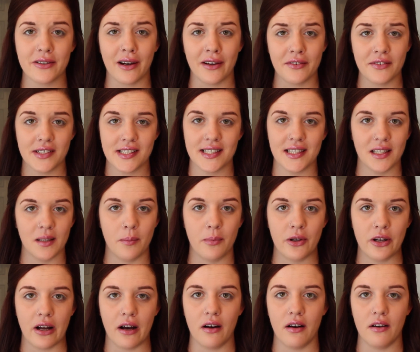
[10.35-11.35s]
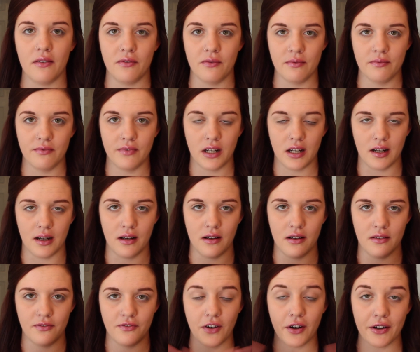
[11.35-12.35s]
I recently put out
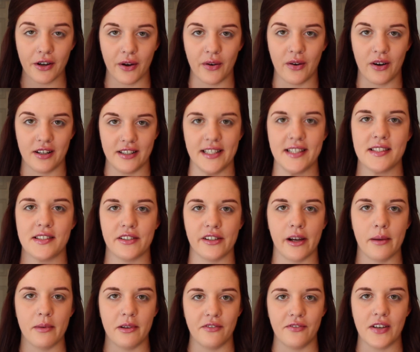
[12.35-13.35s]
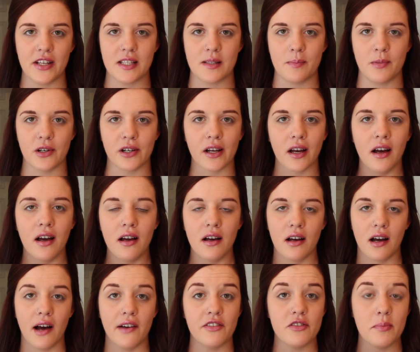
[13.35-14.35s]
a photo on Instagram and Facebook
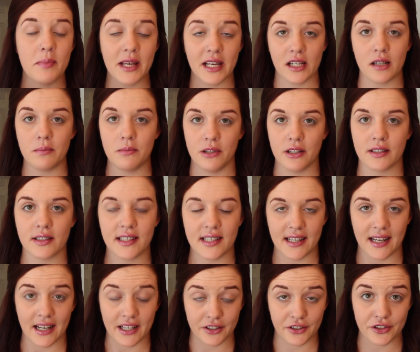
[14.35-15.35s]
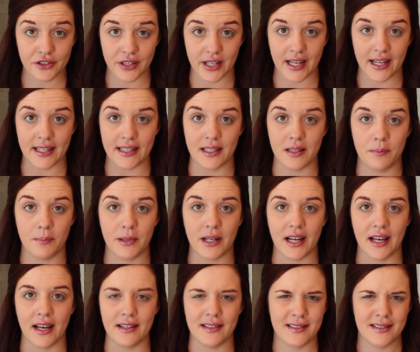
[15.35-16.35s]
of a makeup look that I had created, but
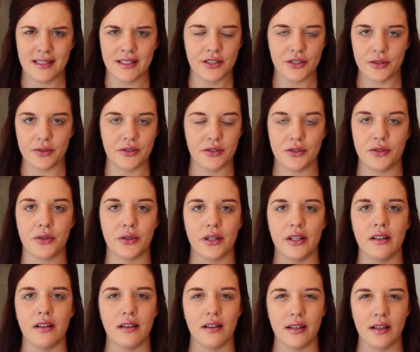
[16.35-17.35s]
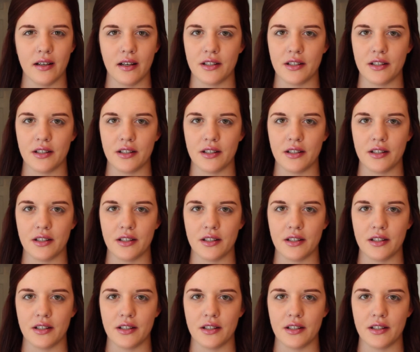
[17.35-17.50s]
I didn't do a tutorial on it.